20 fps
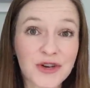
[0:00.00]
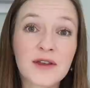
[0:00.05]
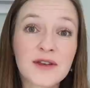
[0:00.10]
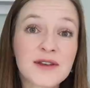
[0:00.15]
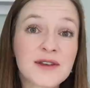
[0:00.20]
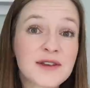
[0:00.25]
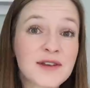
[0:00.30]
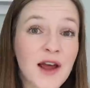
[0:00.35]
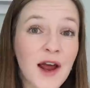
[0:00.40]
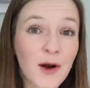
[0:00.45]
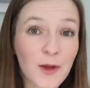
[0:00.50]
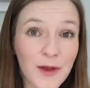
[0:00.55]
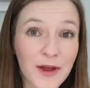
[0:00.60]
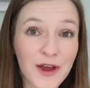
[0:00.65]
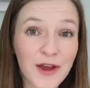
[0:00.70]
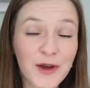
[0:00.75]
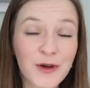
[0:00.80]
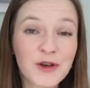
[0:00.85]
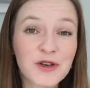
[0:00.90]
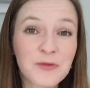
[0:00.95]
This is not only
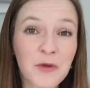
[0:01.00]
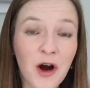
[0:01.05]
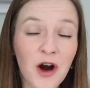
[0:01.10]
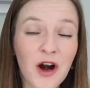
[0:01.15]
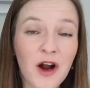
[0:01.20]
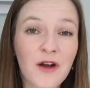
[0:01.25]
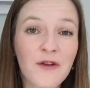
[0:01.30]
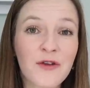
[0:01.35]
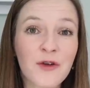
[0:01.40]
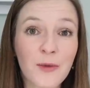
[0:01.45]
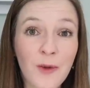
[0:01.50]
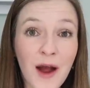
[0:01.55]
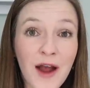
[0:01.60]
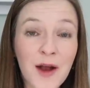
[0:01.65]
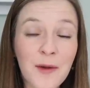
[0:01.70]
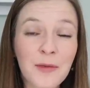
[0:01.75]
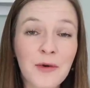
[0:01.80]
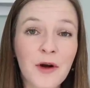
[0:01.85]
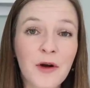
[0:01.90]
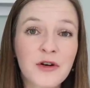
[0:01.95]
a huge part of the RIE
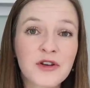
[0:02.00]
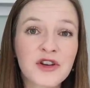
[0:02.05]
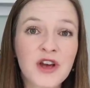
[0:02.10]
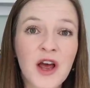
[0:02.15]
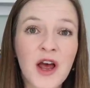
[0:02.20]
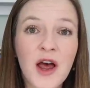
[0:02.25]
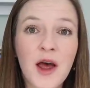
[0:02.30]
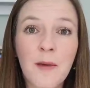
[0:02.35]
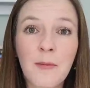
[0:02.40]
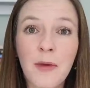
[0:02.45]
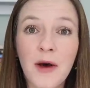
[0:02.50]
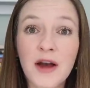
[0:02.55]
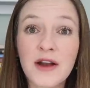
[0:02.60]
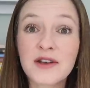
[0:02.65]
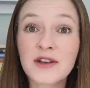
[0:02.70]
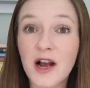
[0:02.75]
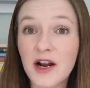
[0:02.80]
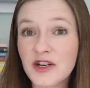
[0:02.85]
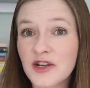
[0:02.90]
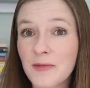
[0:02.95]
approach, but
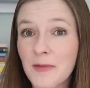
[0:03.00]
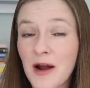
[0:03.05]
Dr.